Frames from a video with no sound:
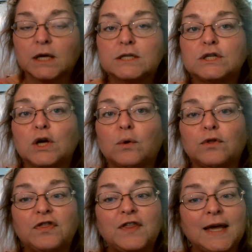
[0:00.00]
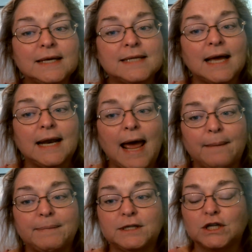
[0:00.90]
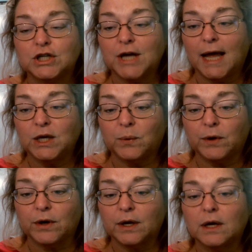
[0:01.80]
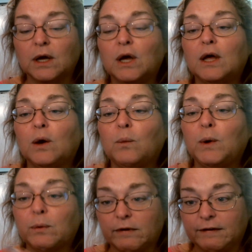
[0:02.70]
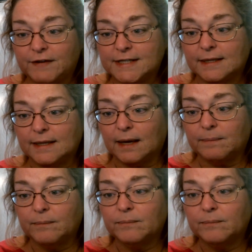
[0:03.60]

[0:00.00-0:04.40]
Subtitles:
So things that happened in January, we will revisit them.